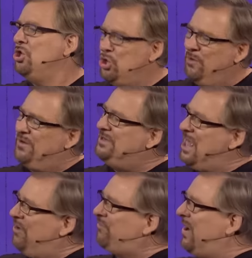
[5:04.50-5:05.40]
you have
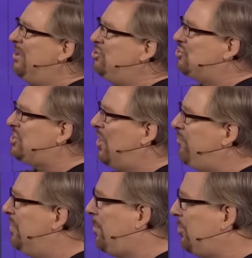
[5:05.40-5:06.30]
identified
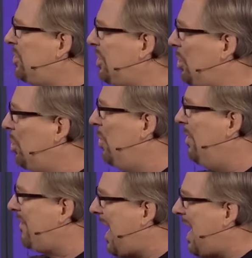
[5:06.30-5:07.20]
yourself with a particular
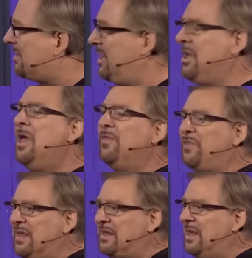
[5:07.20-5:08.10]
way of acting,
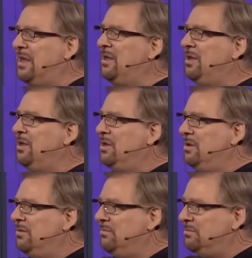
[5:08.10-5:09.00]
thinking,
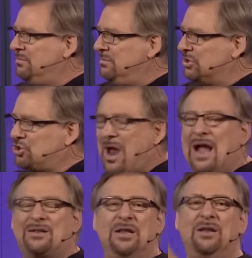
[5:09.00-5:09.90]

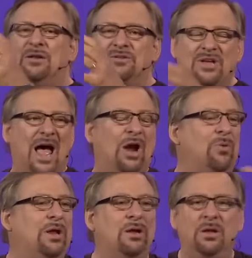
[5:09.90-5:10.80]
attracting,
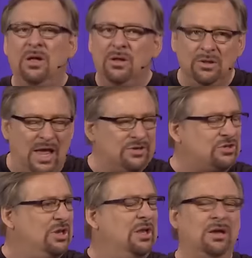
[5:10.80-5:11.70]
desiring,
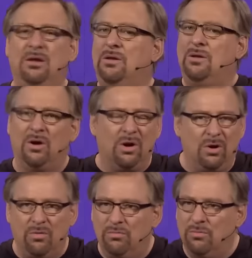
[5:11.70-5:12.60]
lusting,
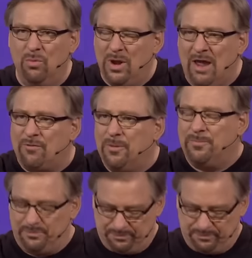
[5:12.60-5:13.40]
or whatever.